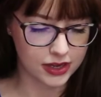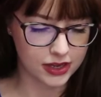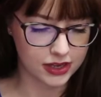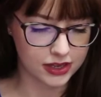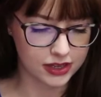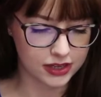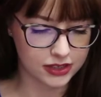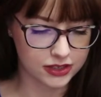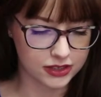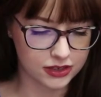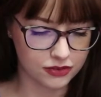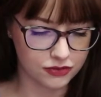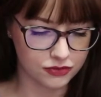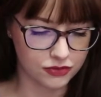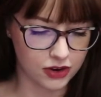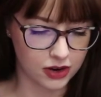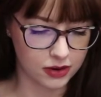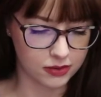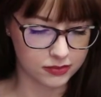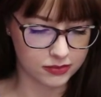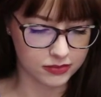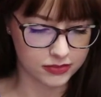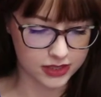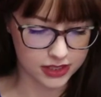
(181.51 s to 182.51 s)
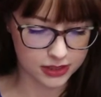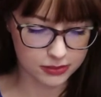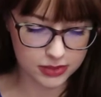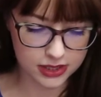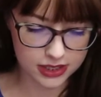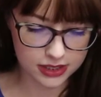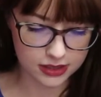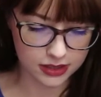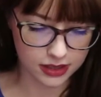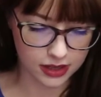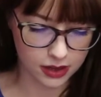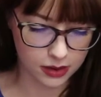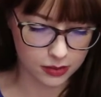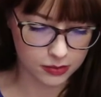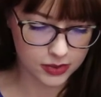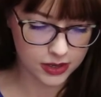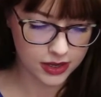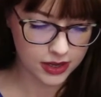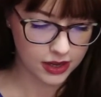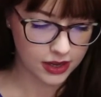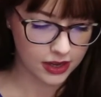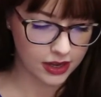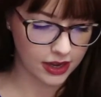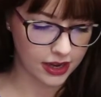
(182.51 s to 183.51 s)
is from DIBY Club,
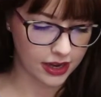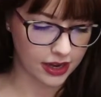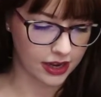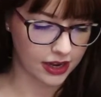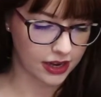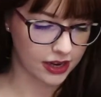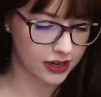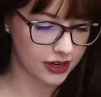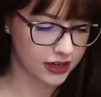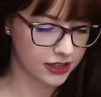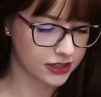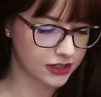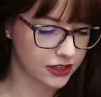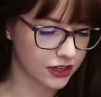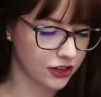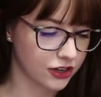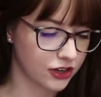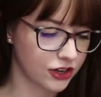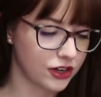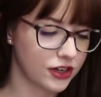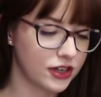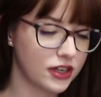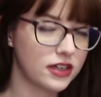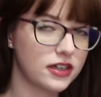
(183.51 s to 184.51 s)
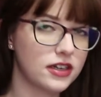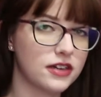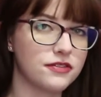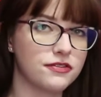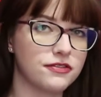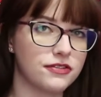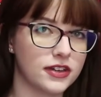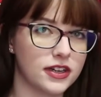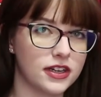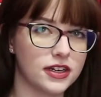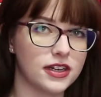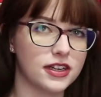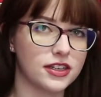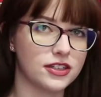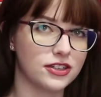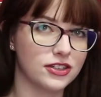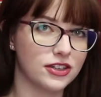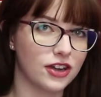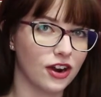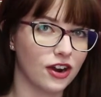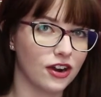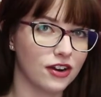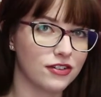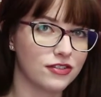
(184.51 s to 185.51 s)
and it's their hooded infinity
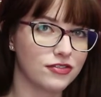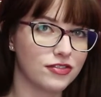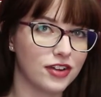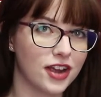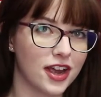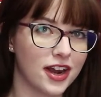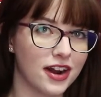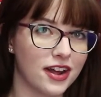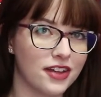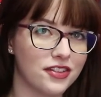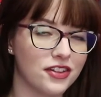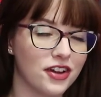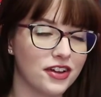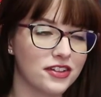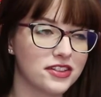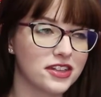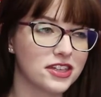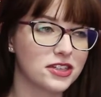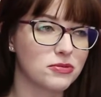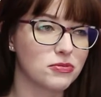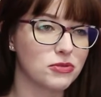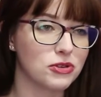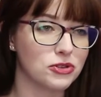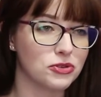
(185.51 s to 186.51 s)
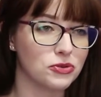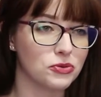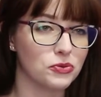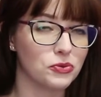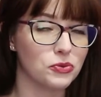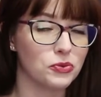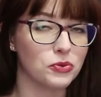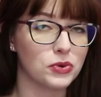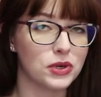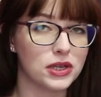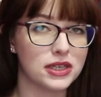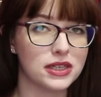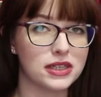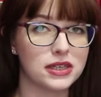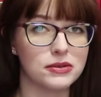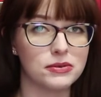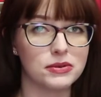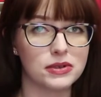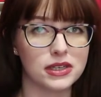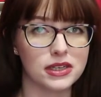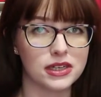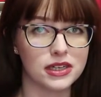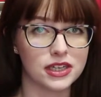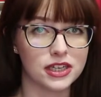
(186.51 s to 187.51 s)
scarf, and I thought this was really,
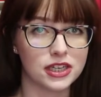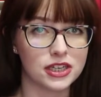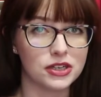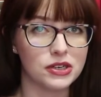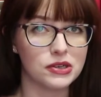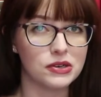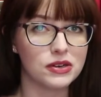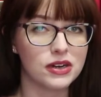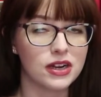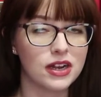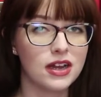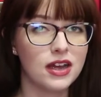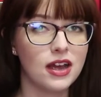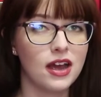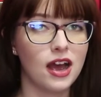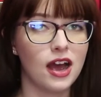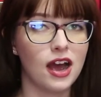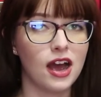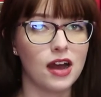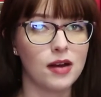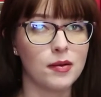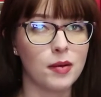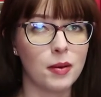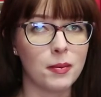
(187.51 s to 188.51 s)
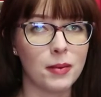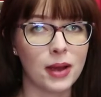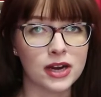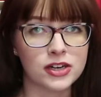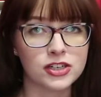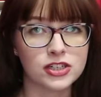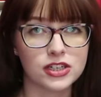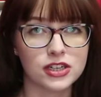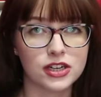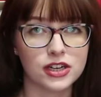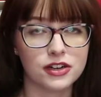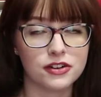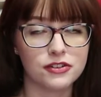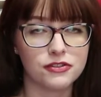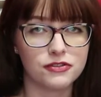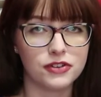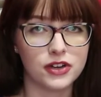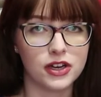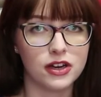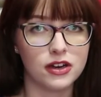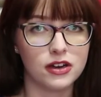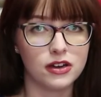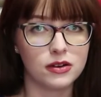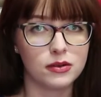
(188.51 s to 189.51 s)
really cute. I'm actually going to
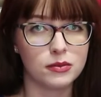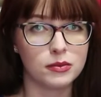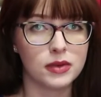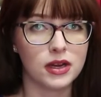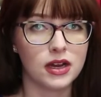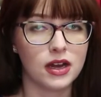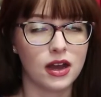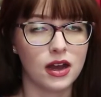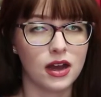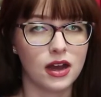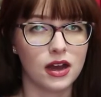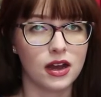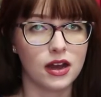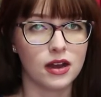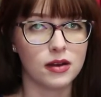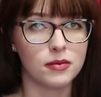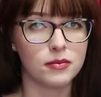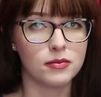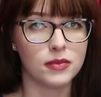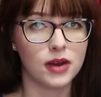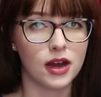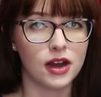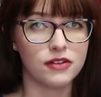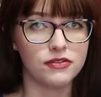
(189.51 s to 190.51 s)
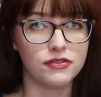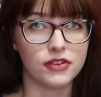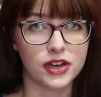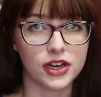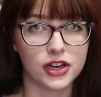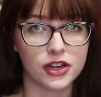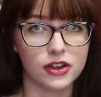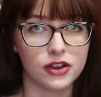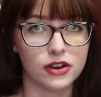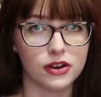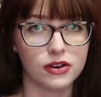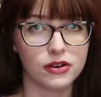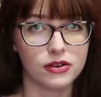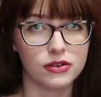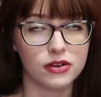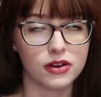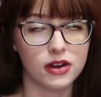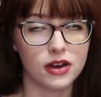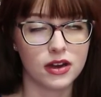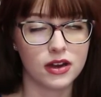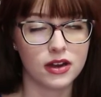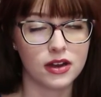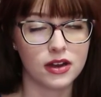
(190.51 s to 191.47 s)
film a video